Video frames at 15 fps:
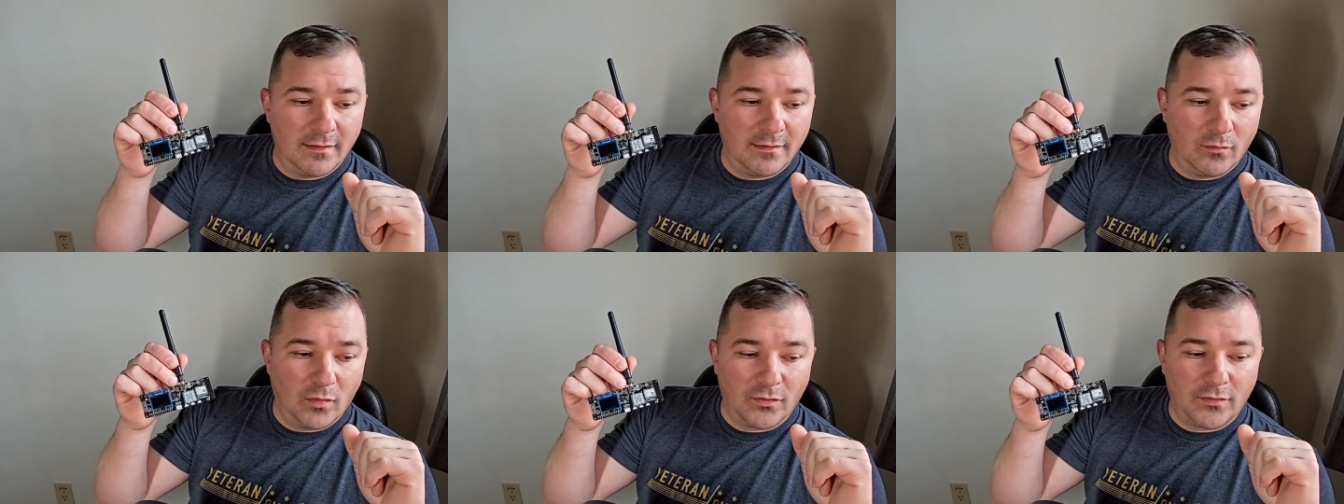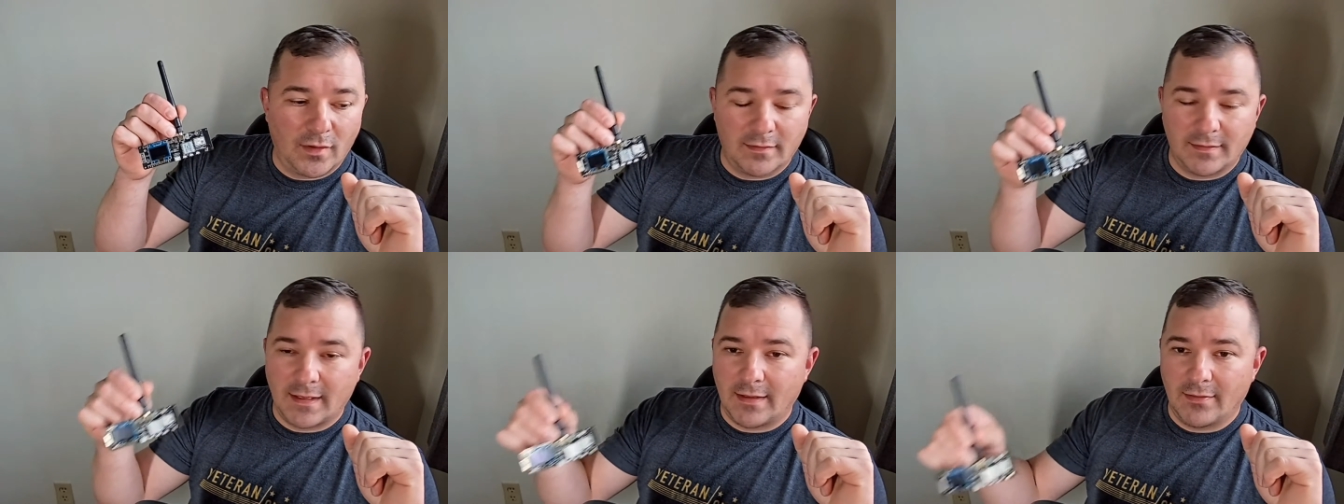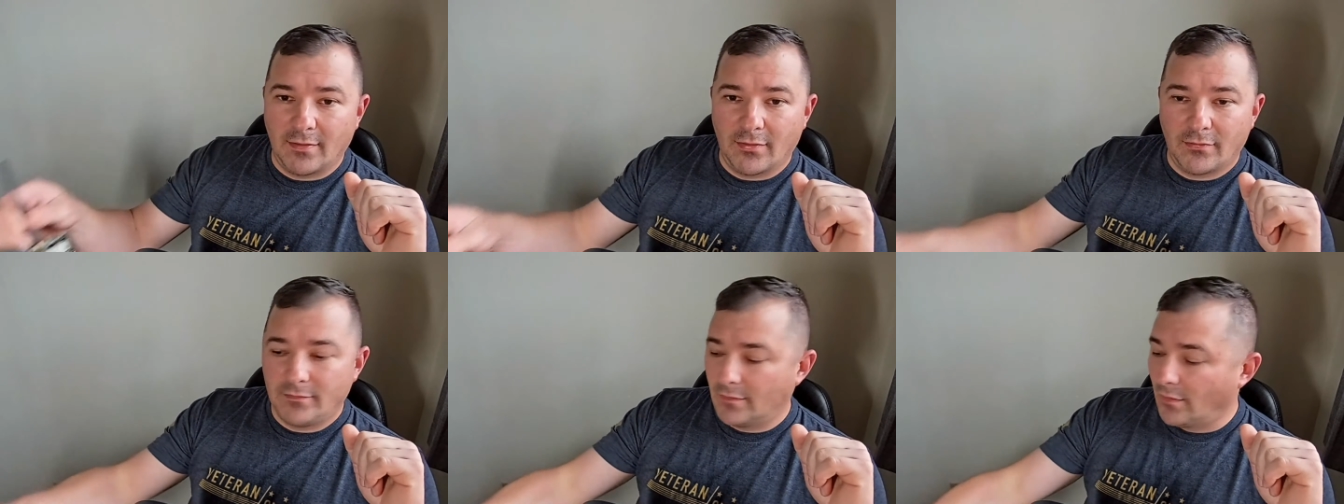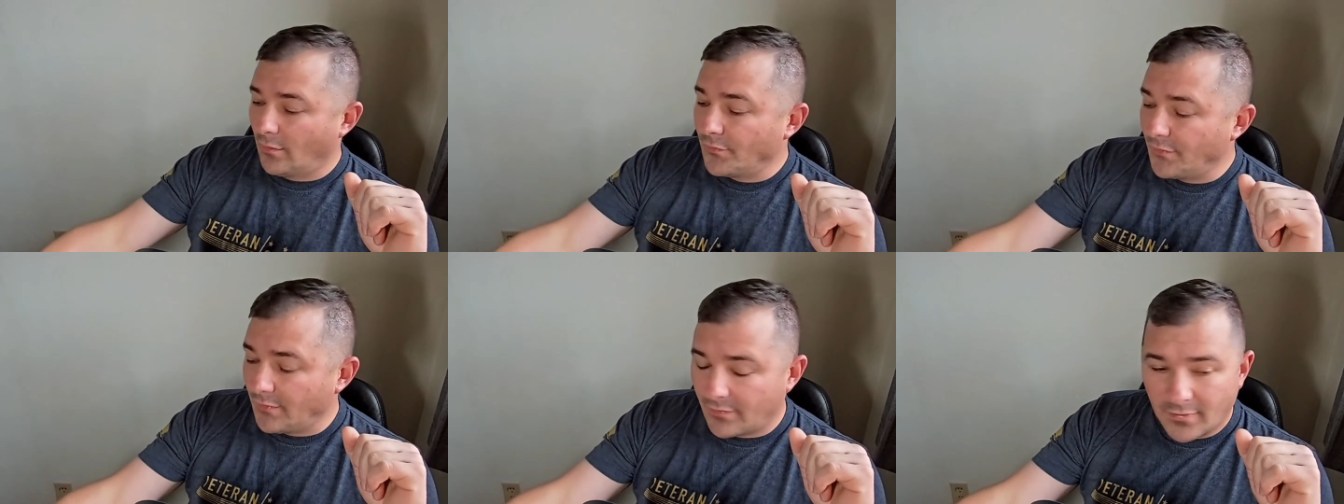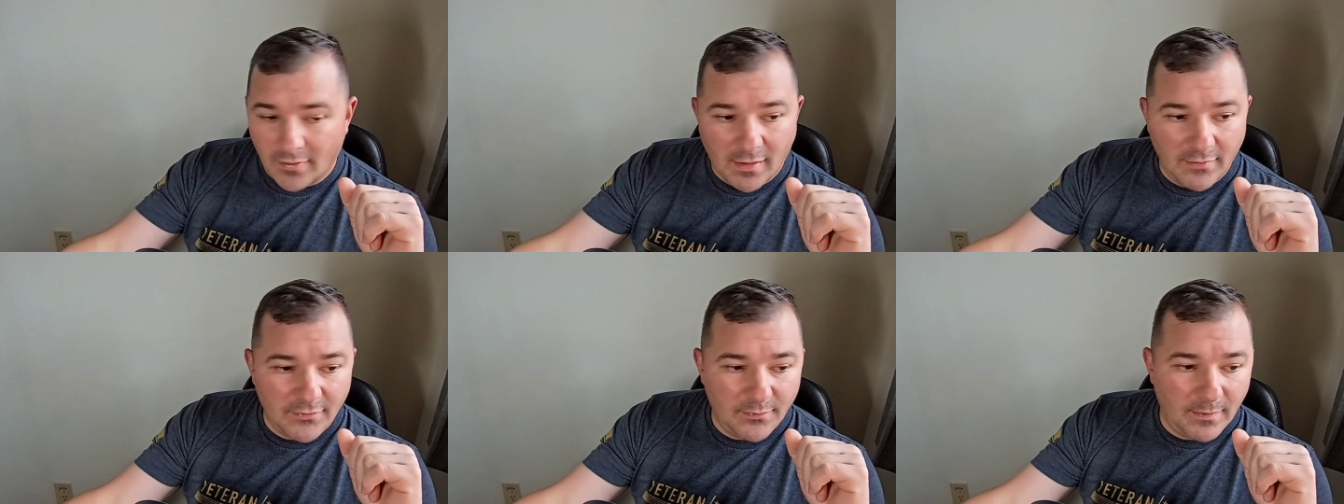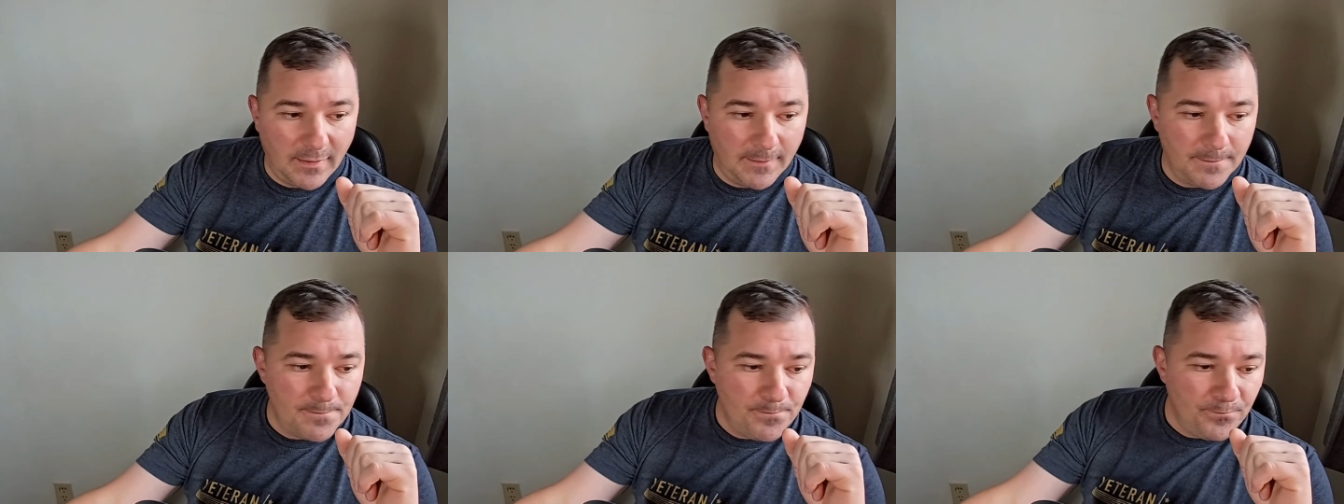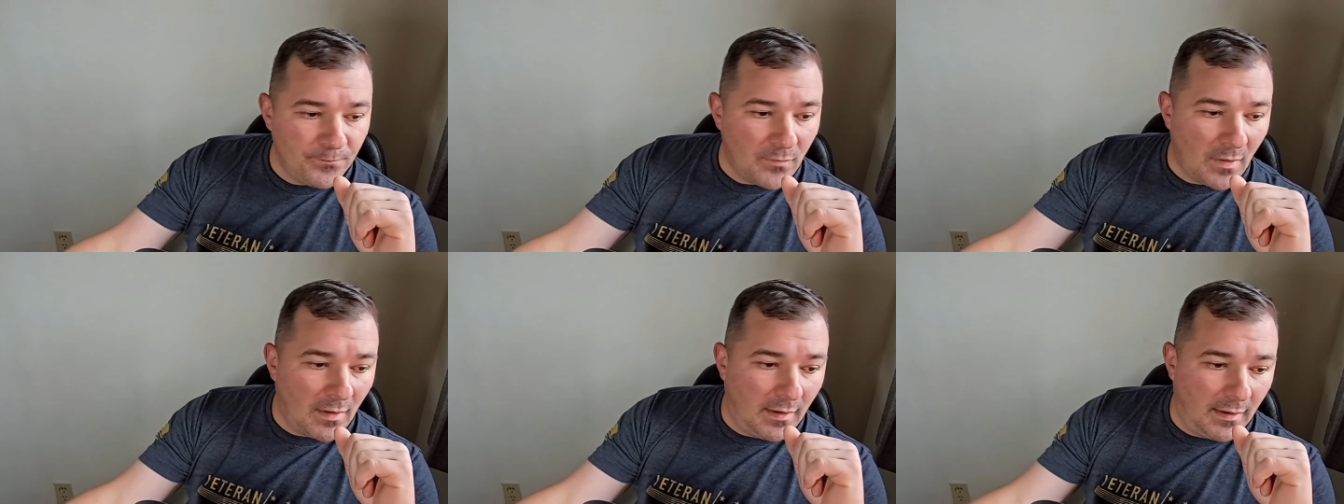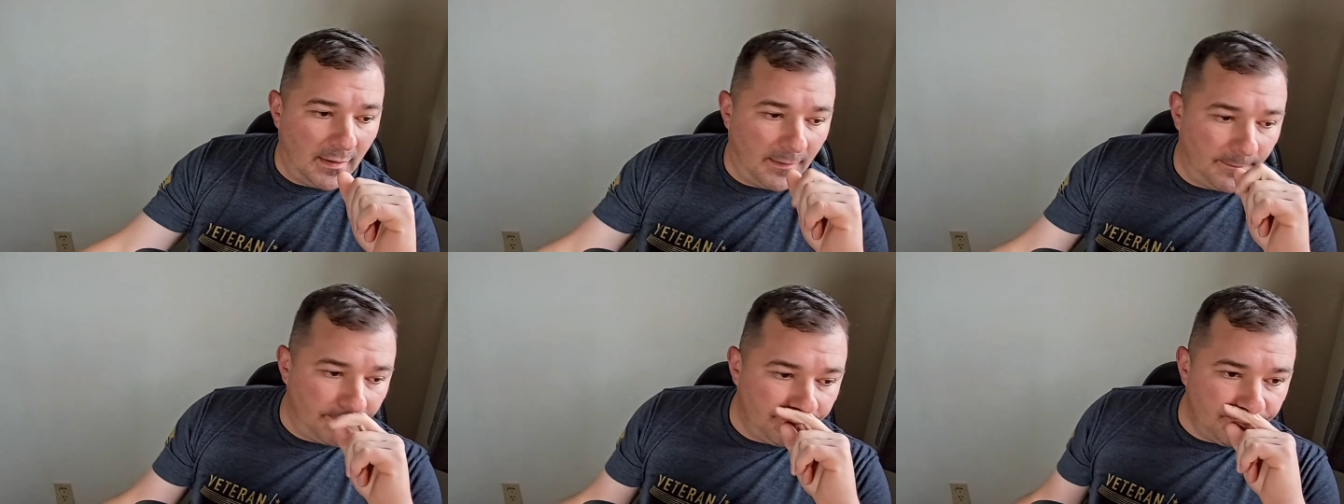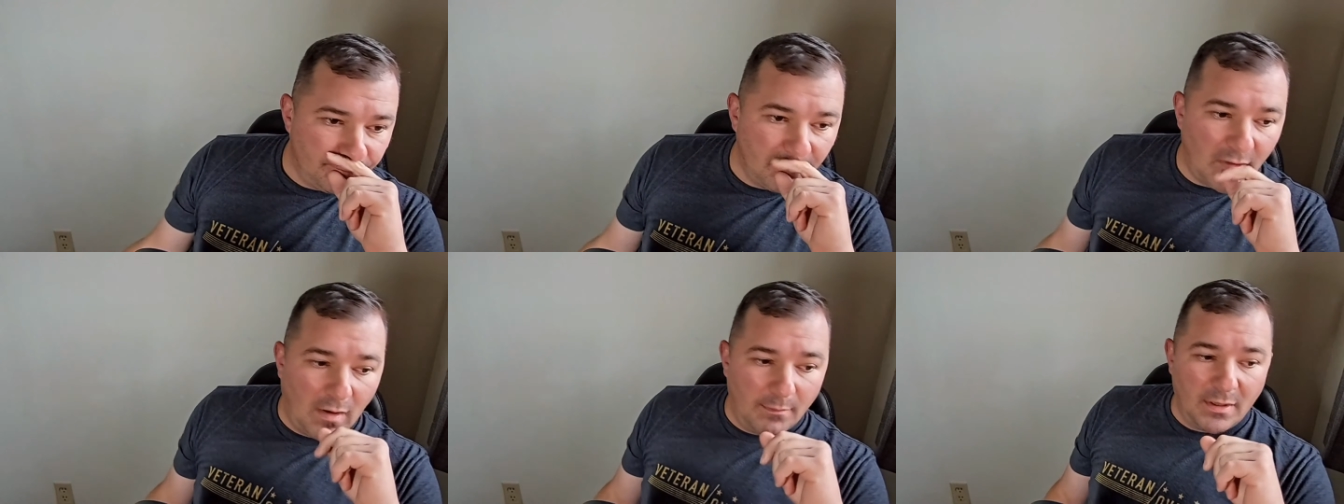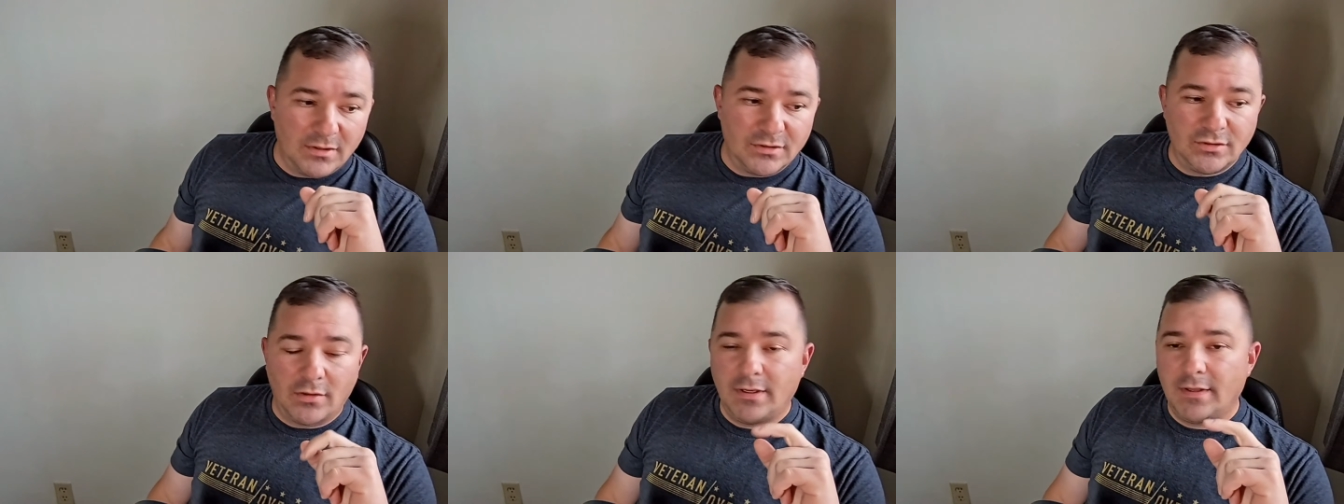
We'll talk that in closing thoughts, but I'm going to show you the